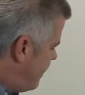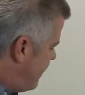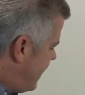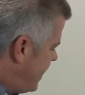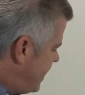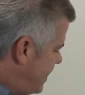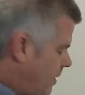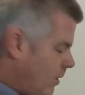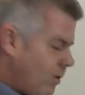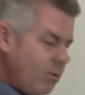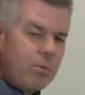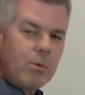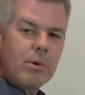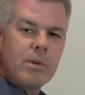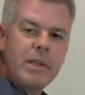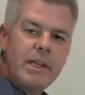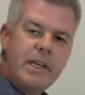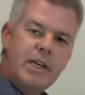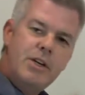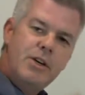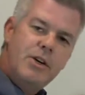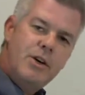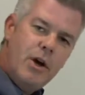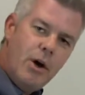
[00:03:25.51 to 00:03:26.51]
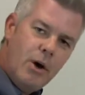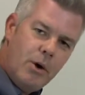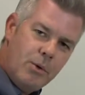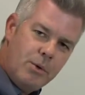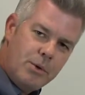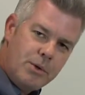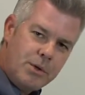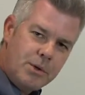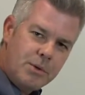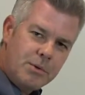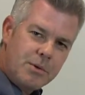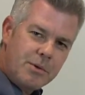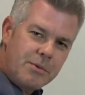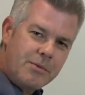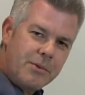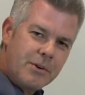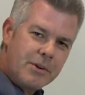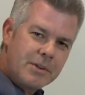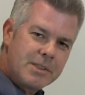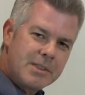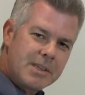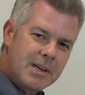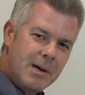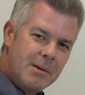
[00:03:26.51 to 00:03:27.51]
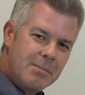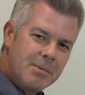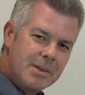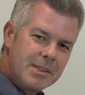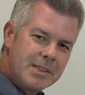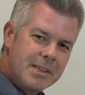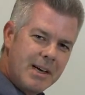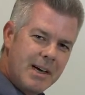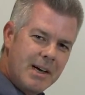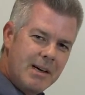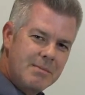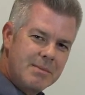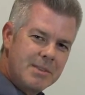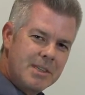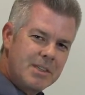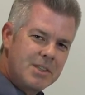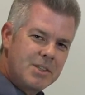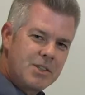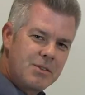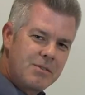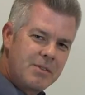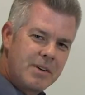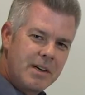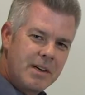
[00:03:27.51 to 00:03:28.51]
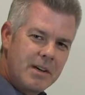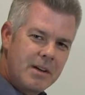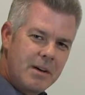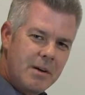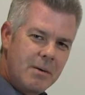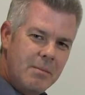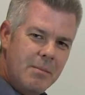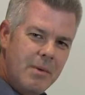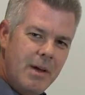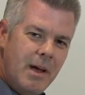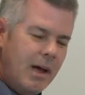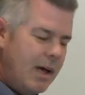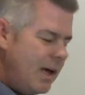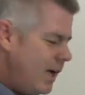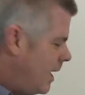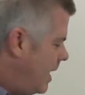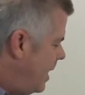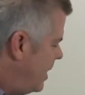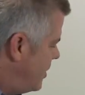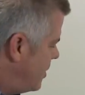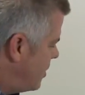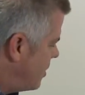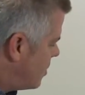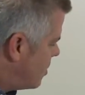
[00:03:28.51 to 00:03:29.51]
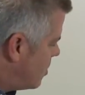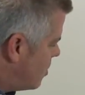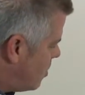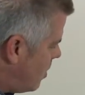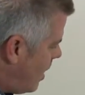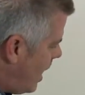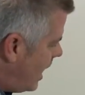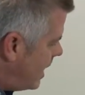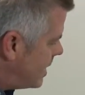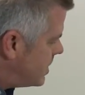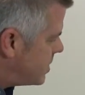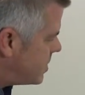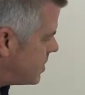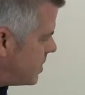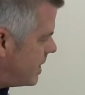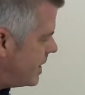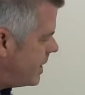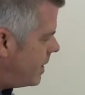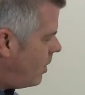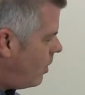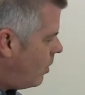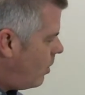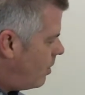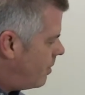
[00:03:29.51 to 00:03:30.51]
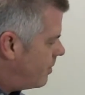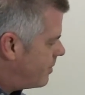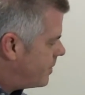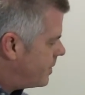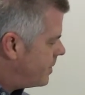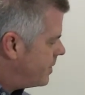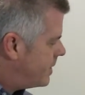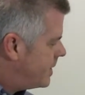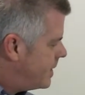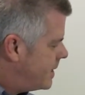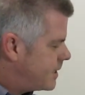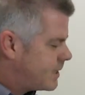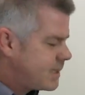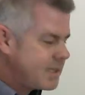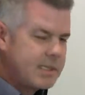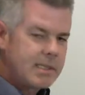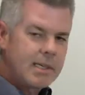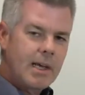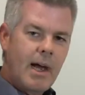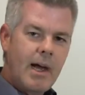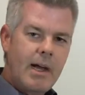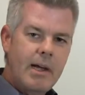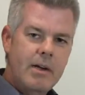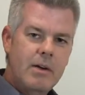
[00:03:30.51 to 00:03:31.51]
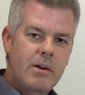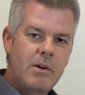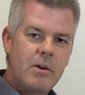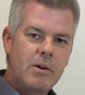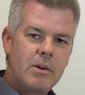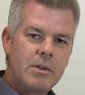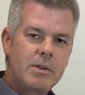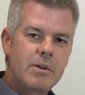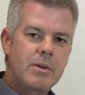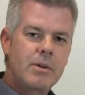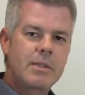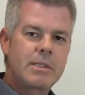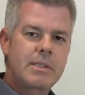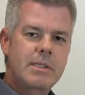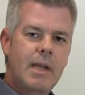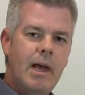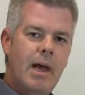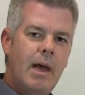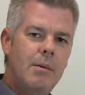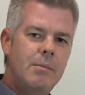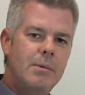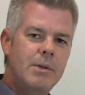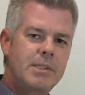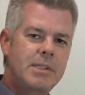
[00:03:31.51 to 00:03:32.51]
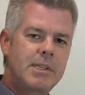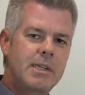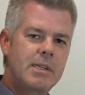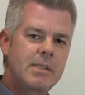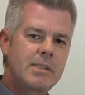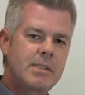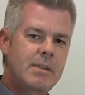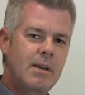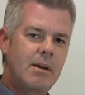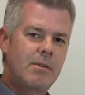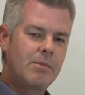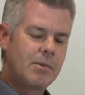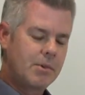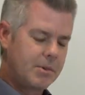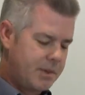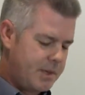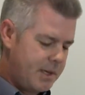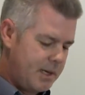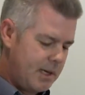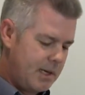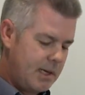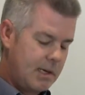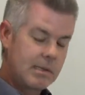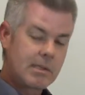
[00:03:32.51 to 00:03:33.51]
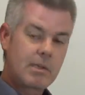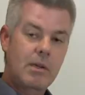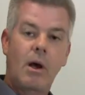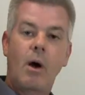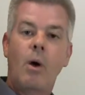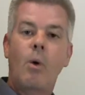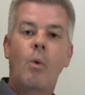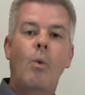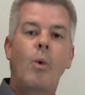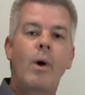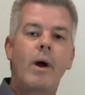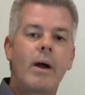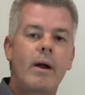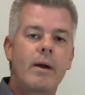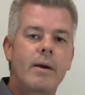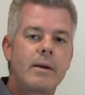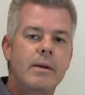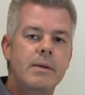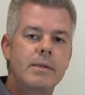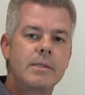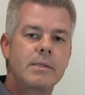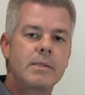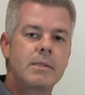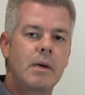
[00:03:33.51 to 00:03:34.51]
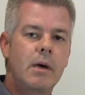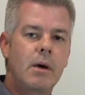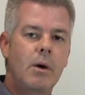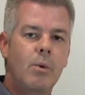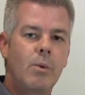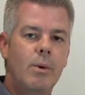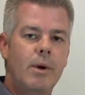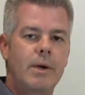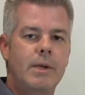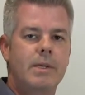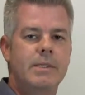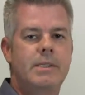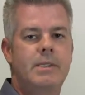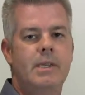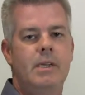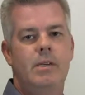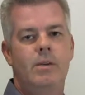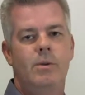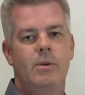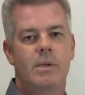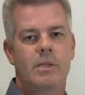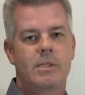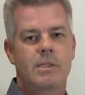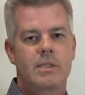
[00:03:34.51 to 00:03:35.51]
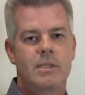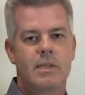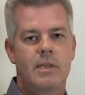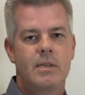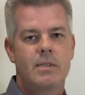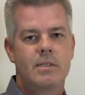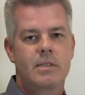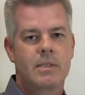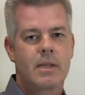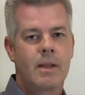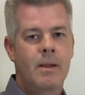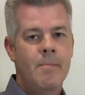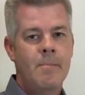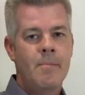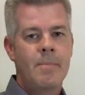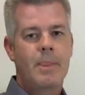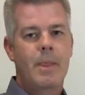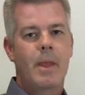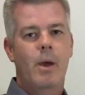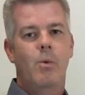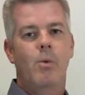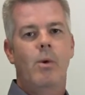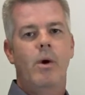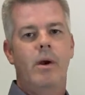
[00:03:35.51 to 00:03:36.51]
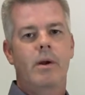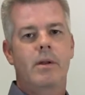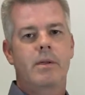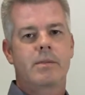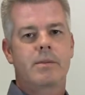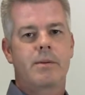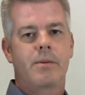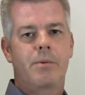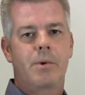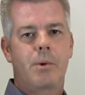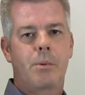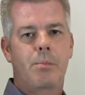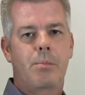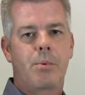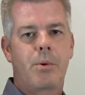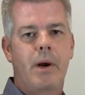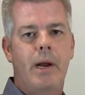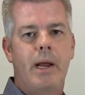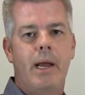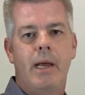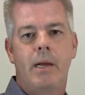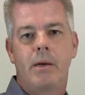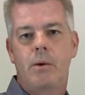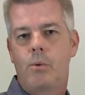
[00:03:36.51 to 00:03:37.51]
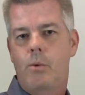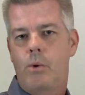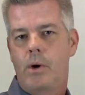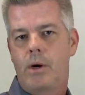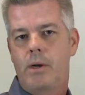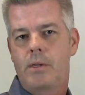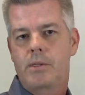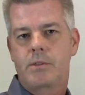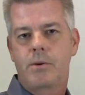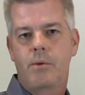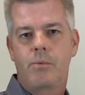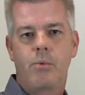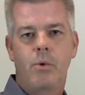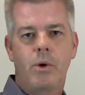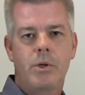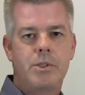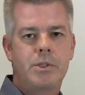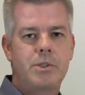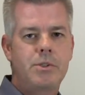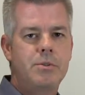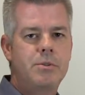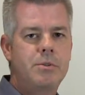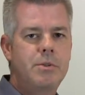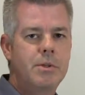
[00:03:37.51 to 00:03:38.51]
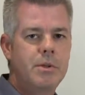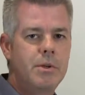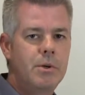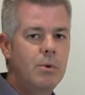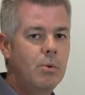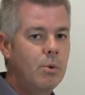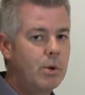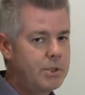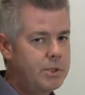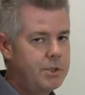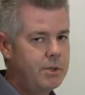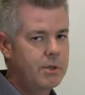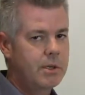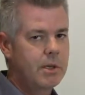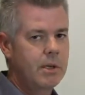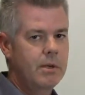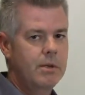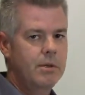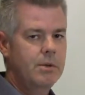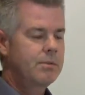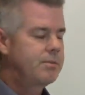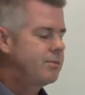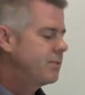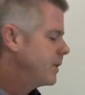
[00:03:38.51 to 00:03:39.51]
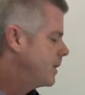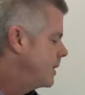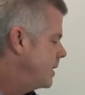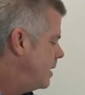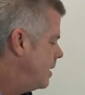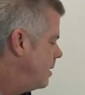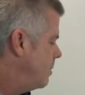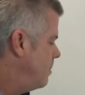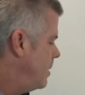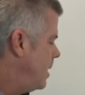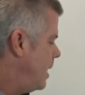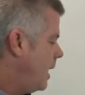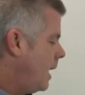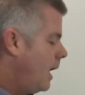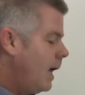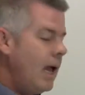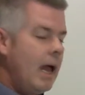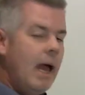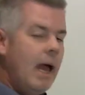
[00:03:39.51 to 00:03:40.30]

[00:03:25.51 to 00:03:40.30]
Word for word: they don't really know you the first couple of times that you've hit them. And you're gradually, over this cycle, you're establishing several things. Awareness that you exist, awareness of your brand, awareness of what you do, what you can do for them.